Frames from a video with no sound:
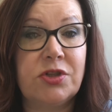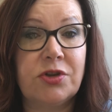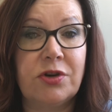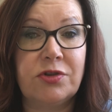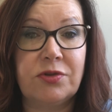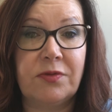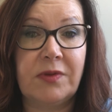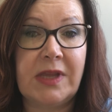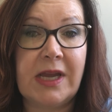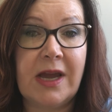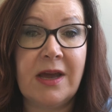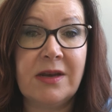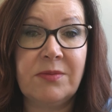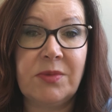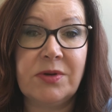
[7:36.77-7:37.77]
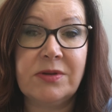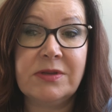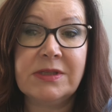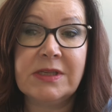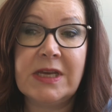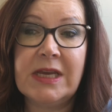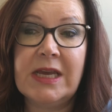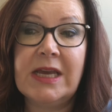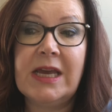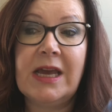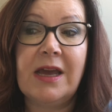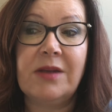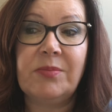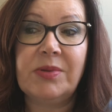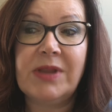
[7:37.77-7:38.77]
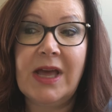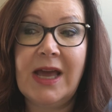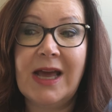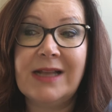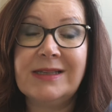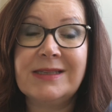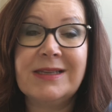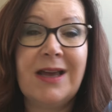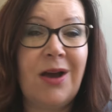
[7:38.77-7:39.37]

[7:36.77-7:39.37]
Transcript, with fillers: charge over the animals and plants.